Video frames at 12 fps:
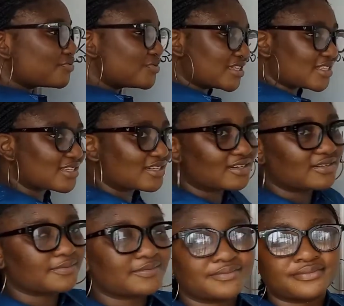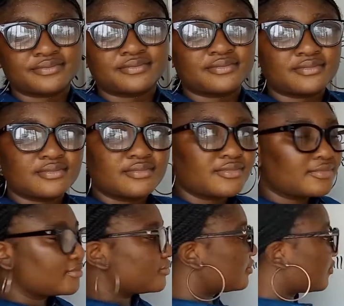risk,
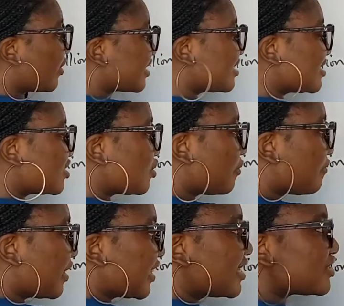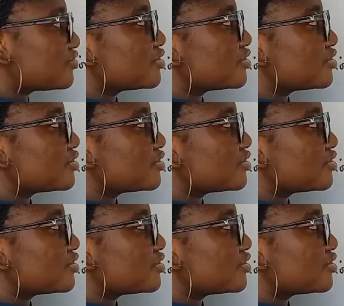right? This is your finance